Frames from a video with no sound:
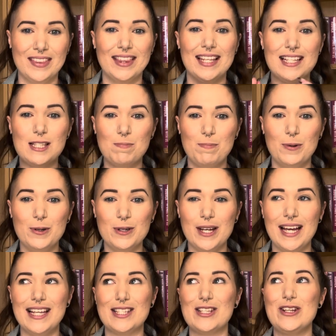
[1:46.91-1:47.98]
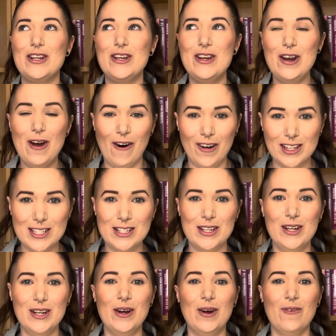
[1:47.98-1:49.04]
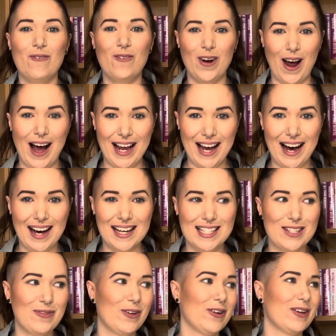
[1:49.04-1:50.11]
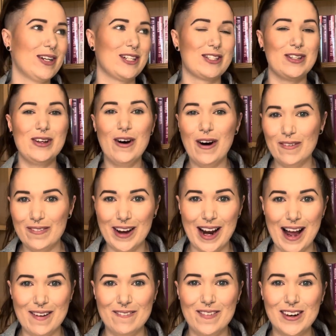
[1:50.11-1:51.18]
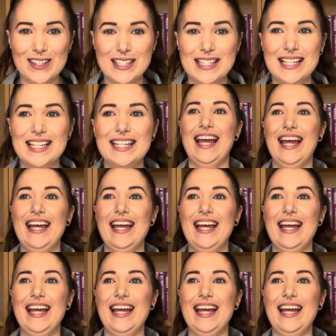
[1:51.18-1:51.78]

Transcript: This book is not what I asked for, it is not what I wanted.